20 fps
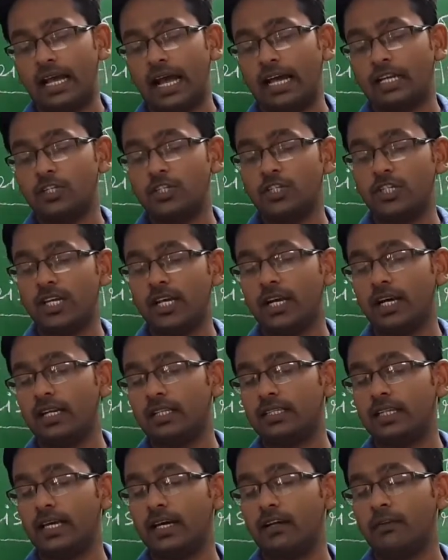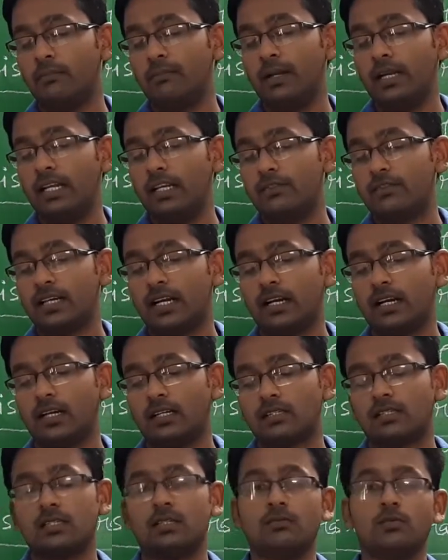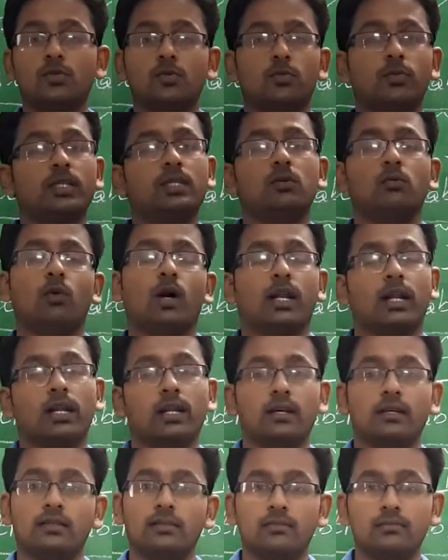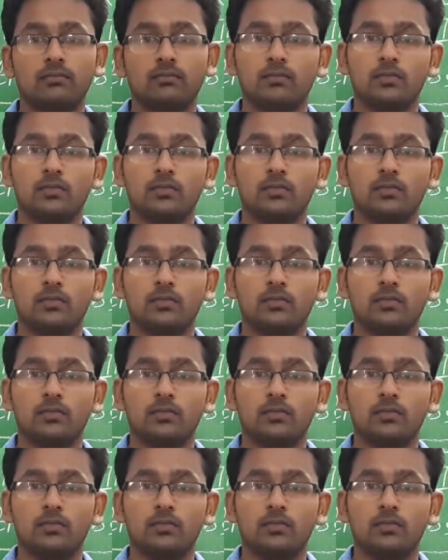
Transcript: and shared their beliefs and customs with one another.